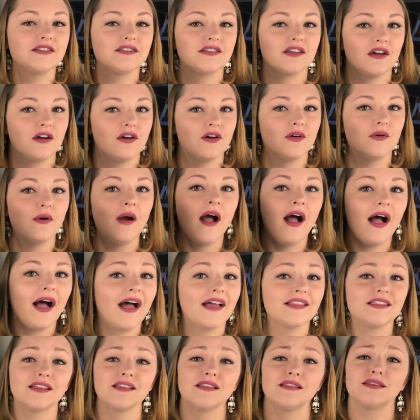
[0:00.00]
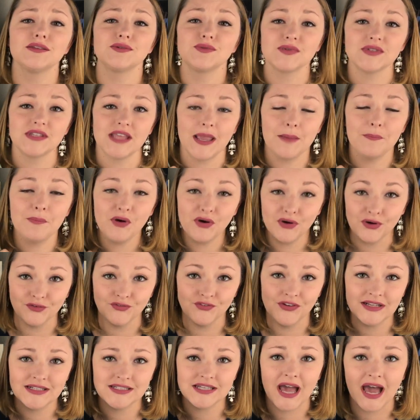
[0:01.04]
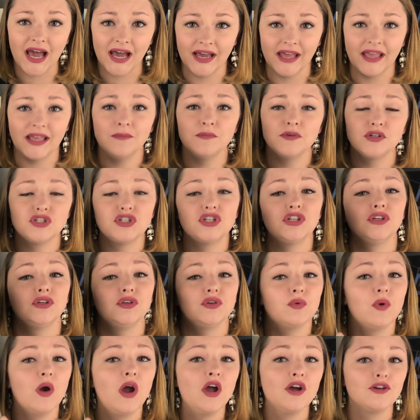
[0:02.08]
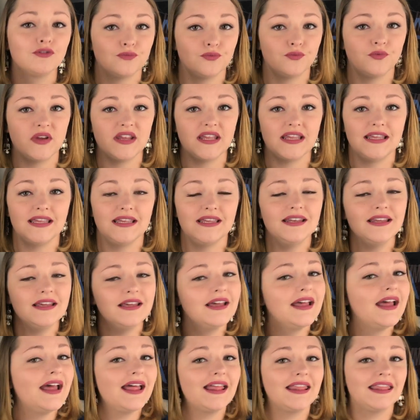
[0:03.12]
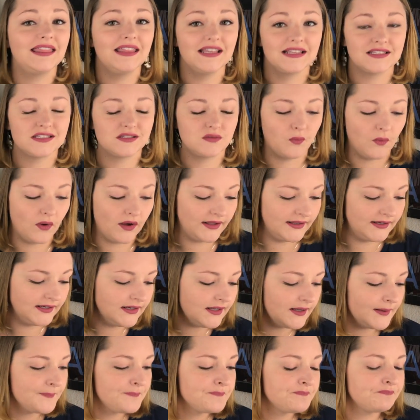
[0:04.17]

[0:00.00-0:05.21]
so I thought that this was a perfect time to read this one.